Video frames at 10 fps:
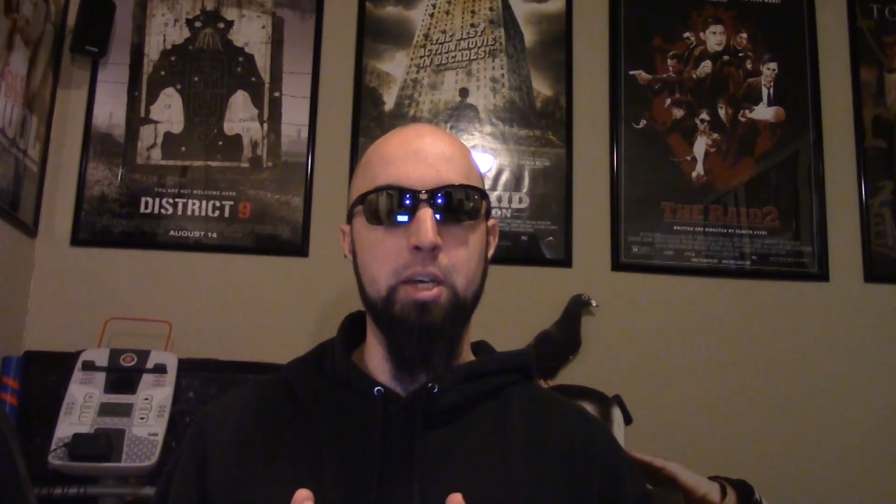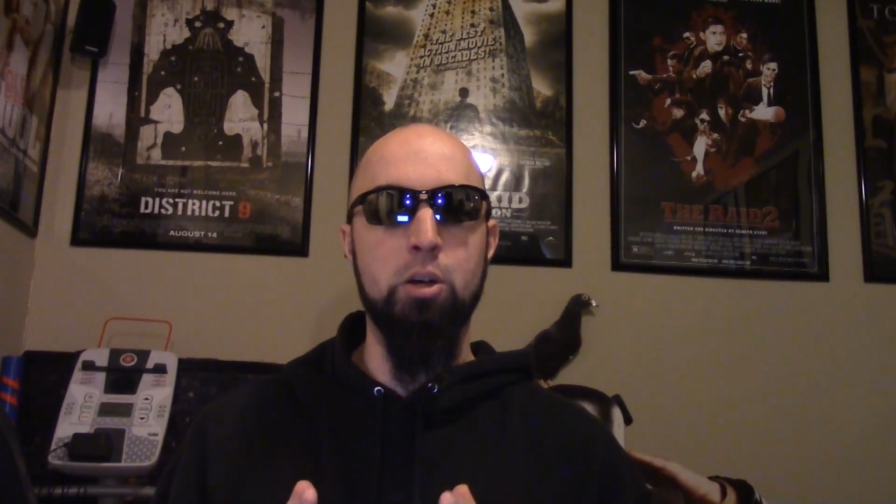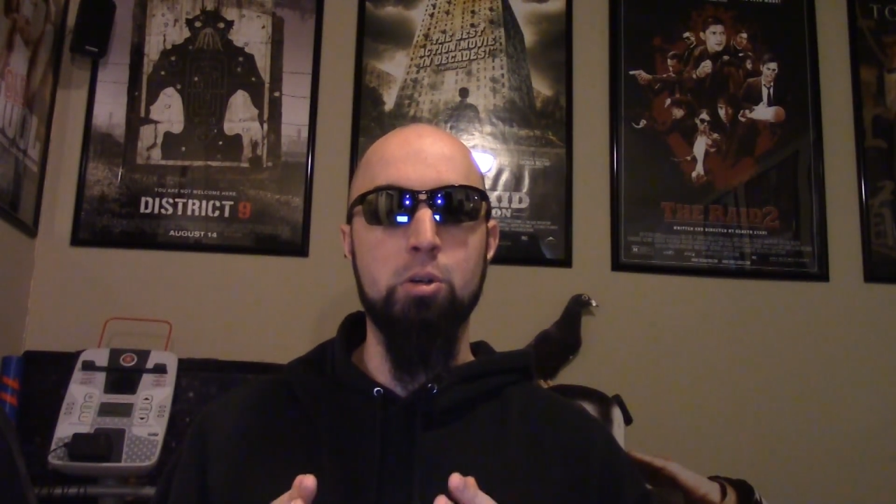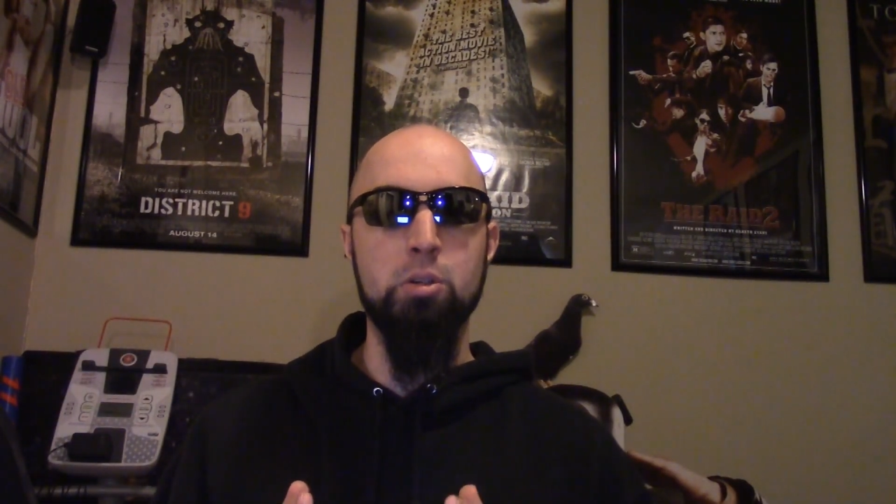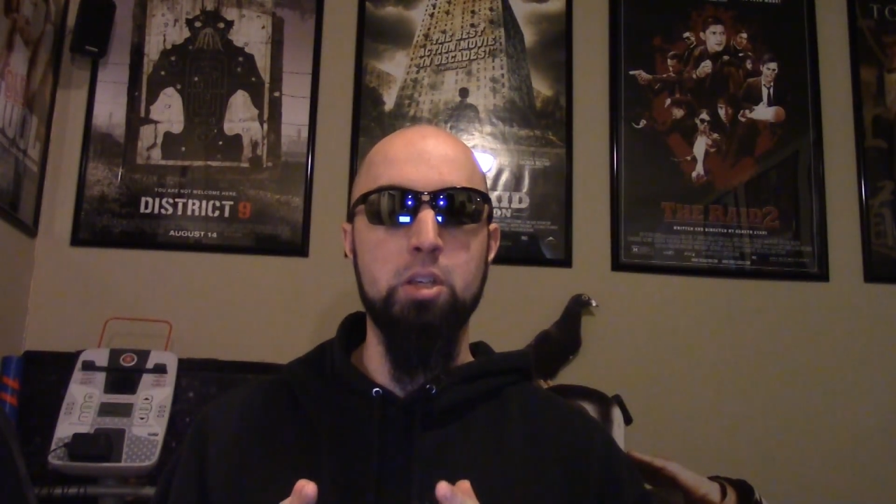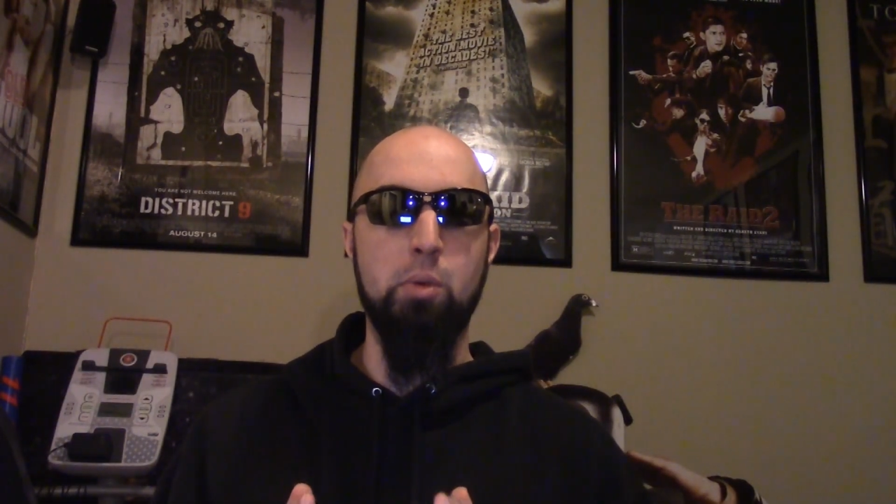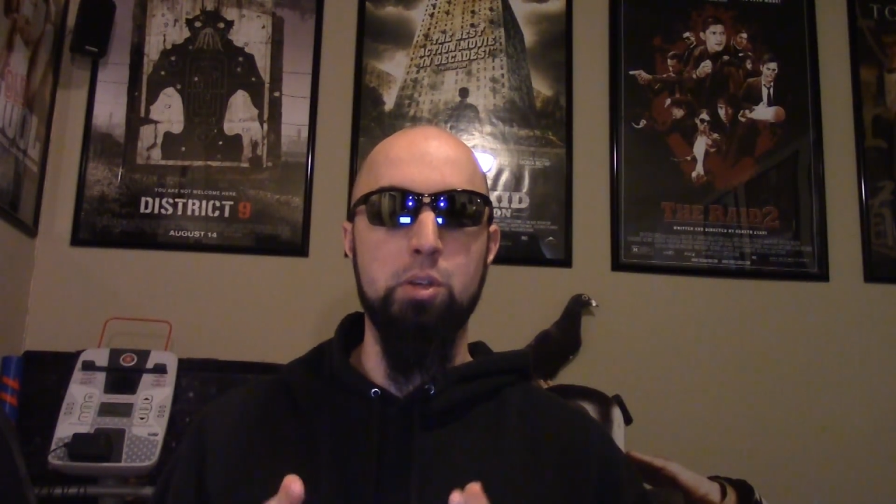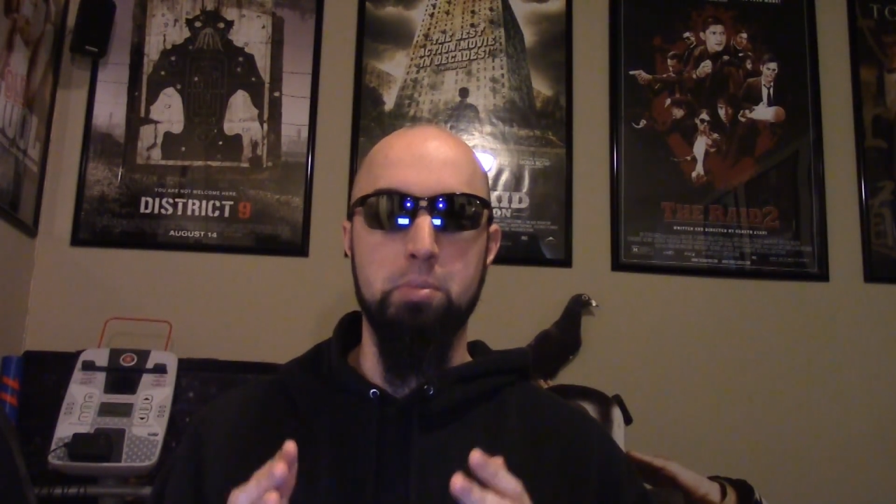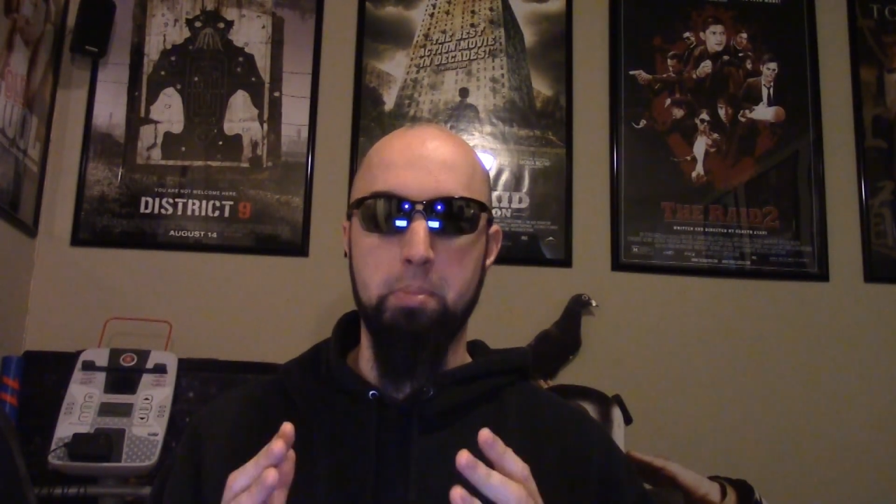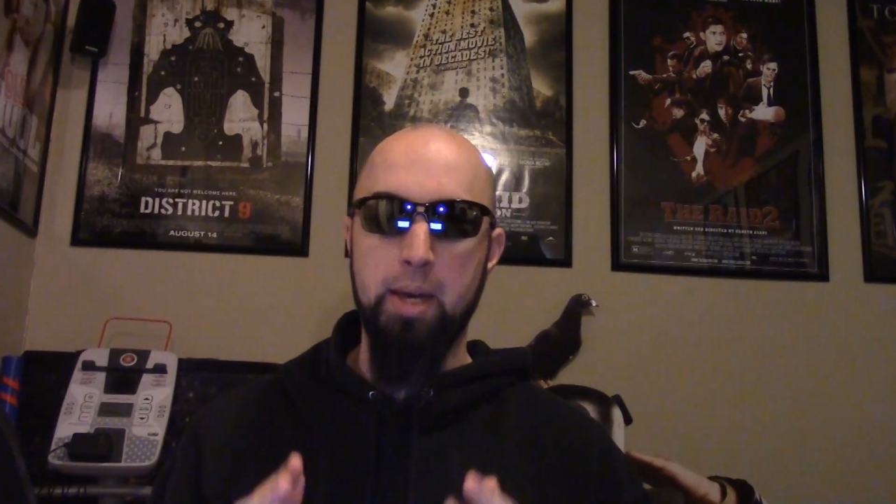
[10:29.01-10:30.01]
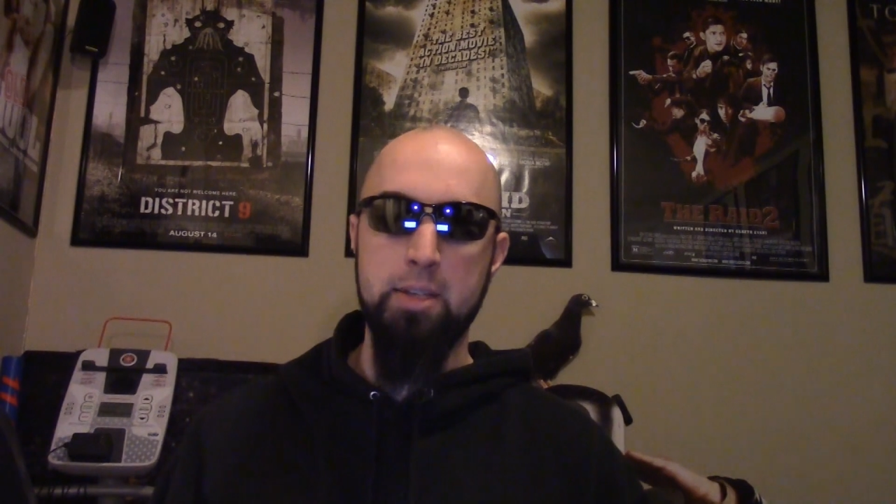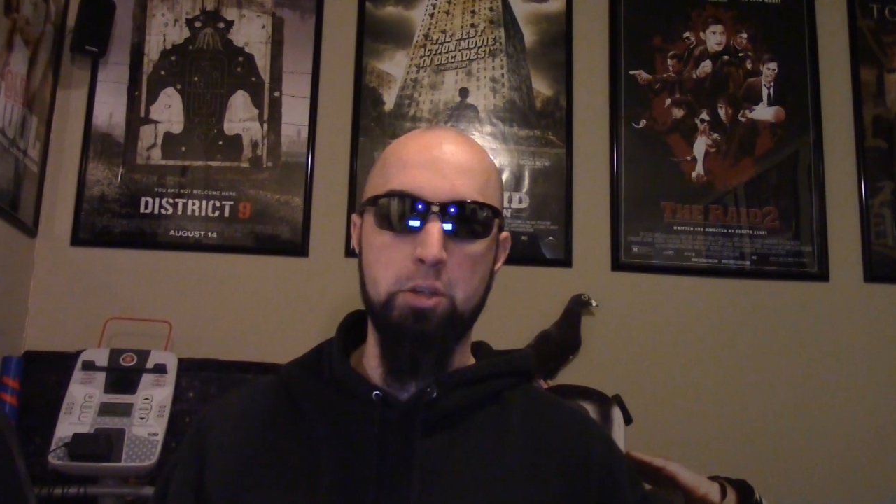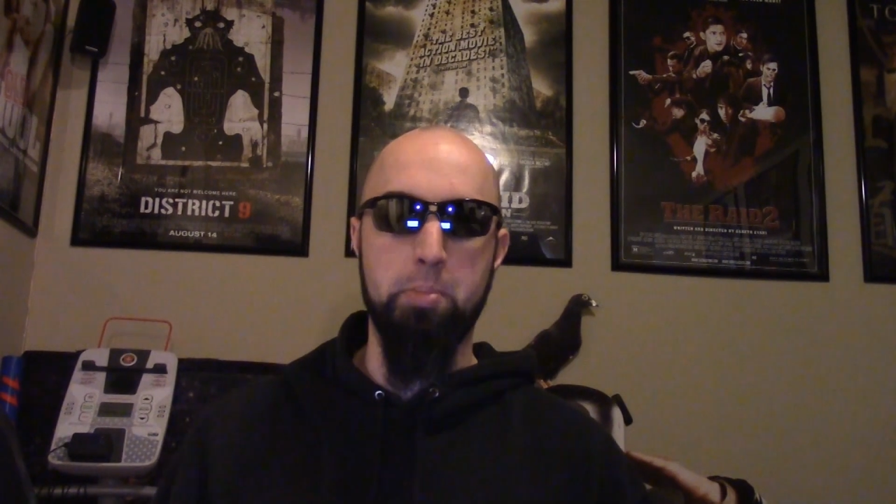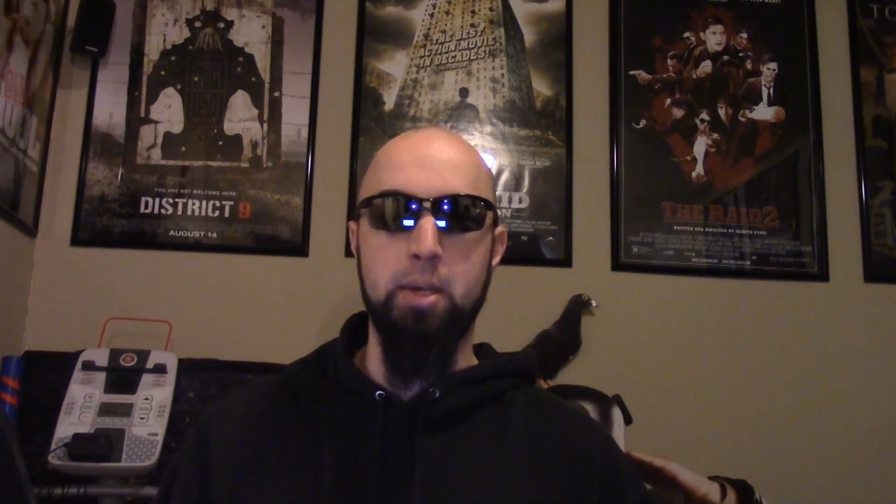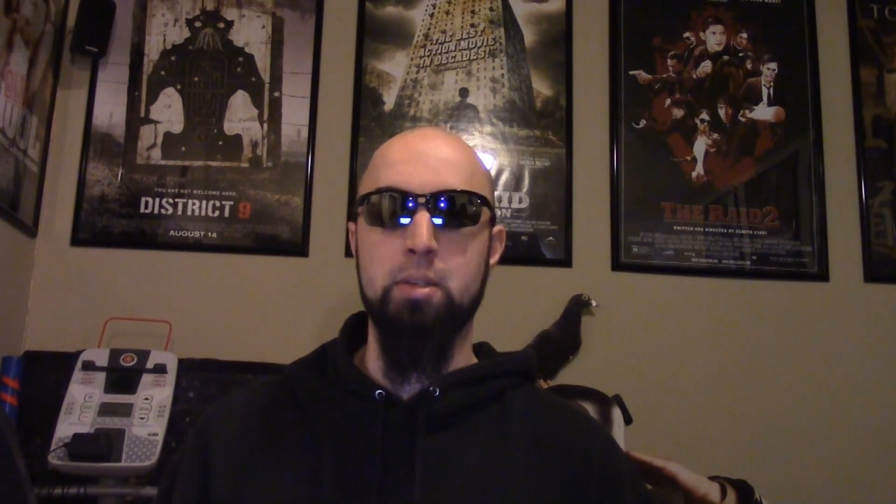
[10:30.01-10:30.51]
Kurosawa's
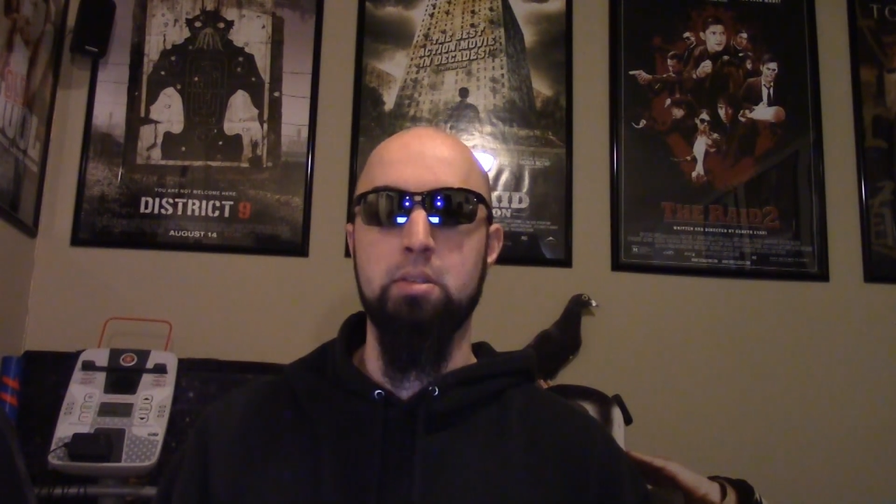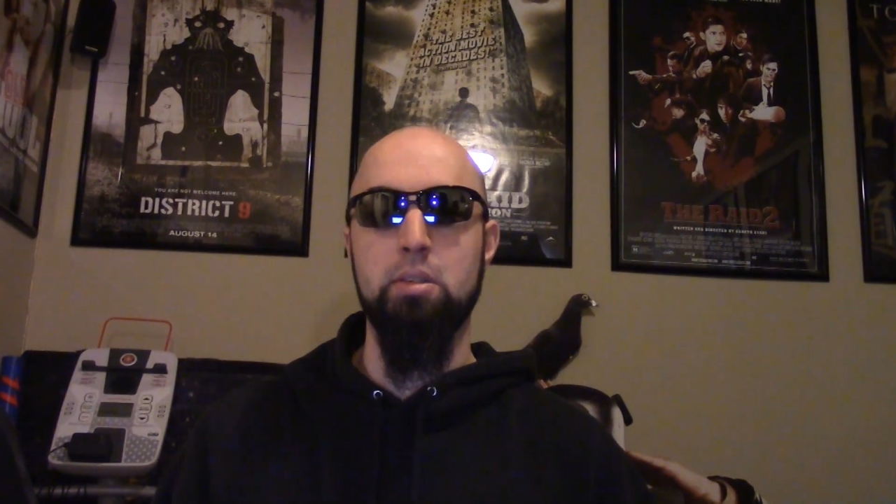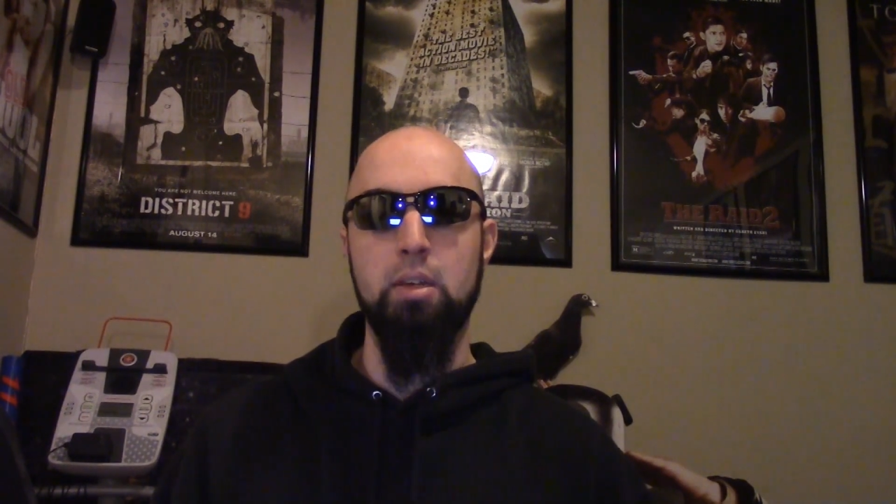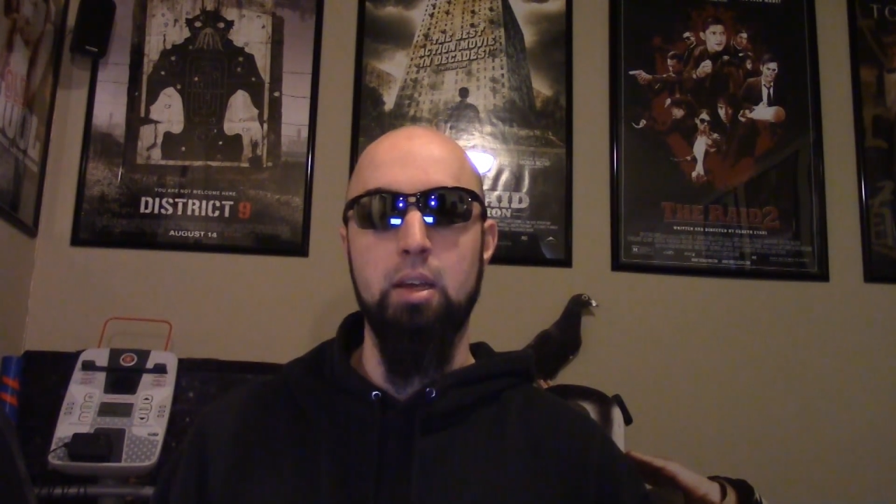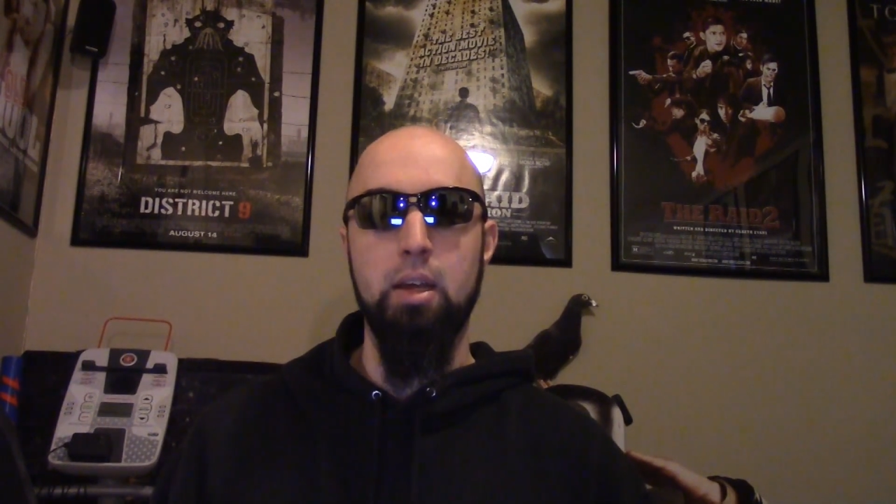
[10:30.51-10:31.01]
masterpiece.